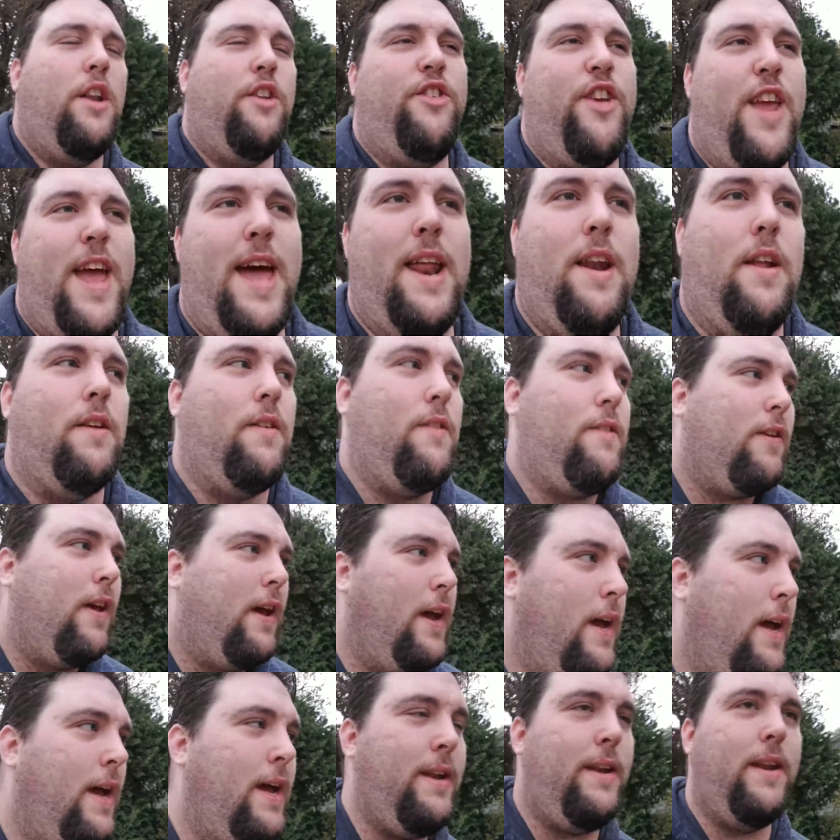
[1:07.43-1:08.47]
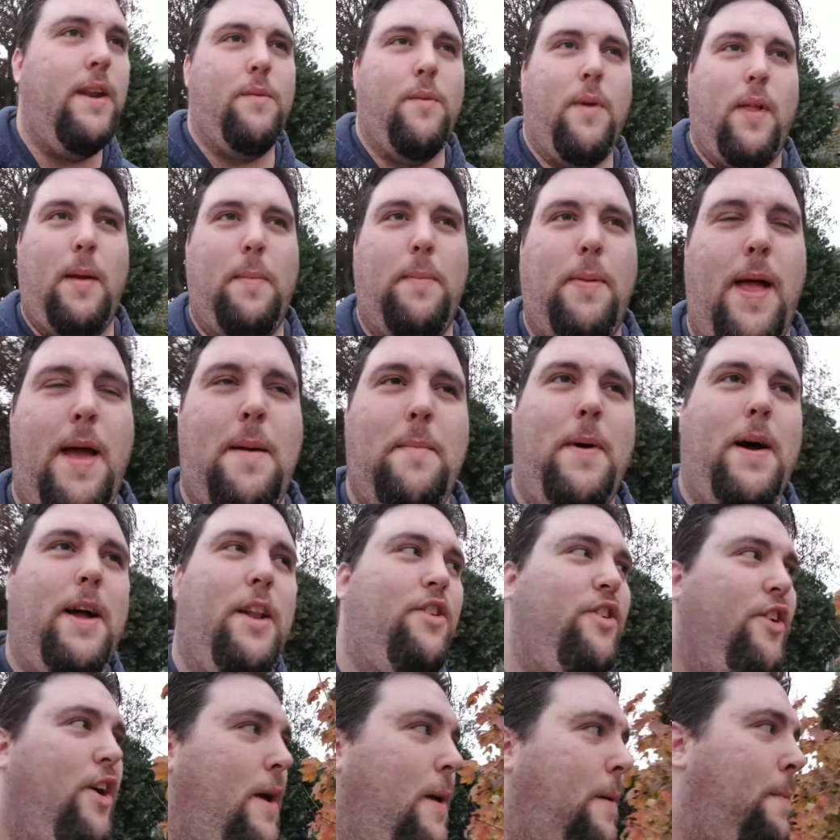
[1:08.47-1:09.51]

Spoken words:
channels. Didn't really play much.